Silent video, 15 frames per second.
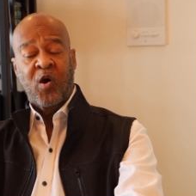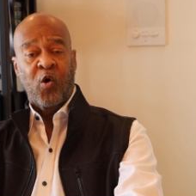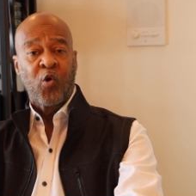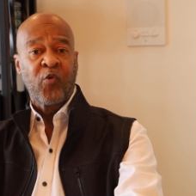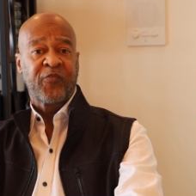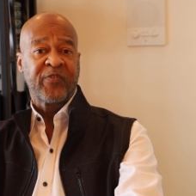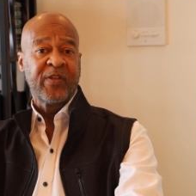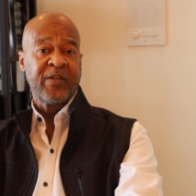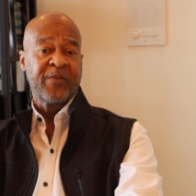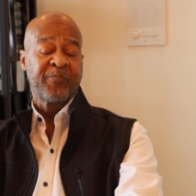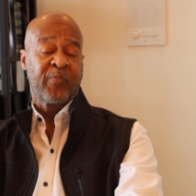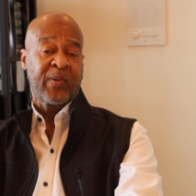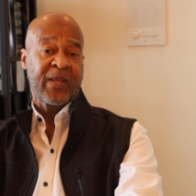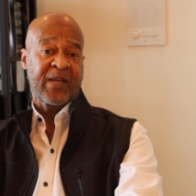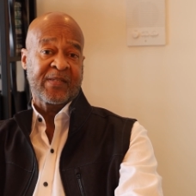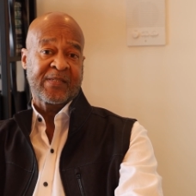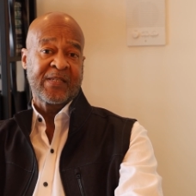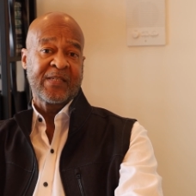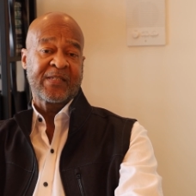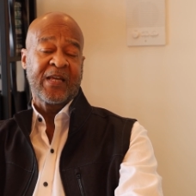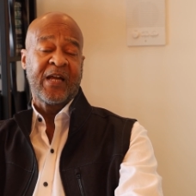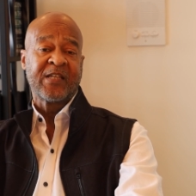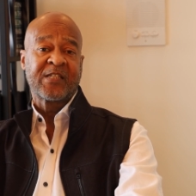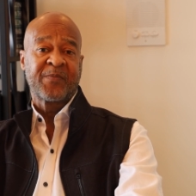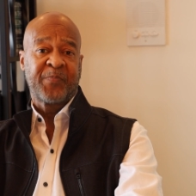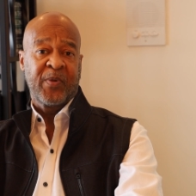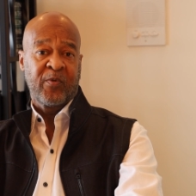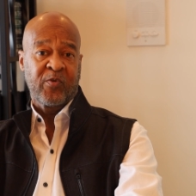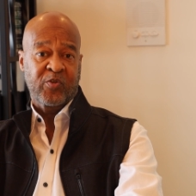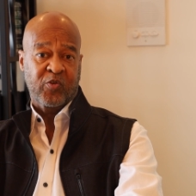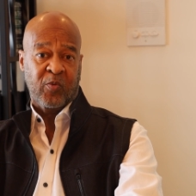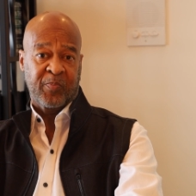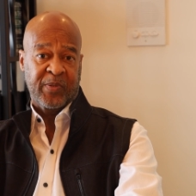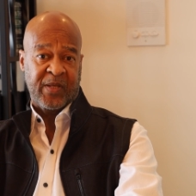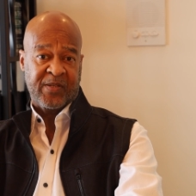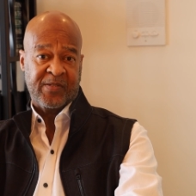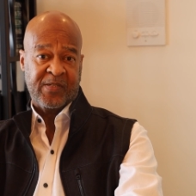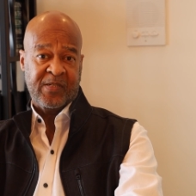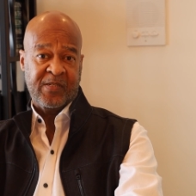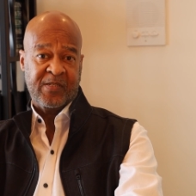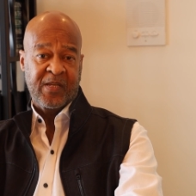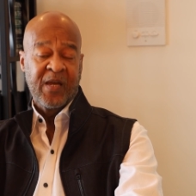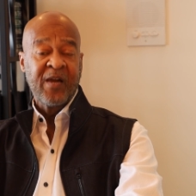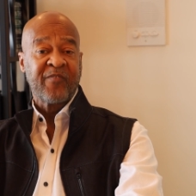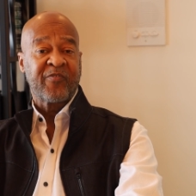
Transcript: earthly blessings and spiritual blessings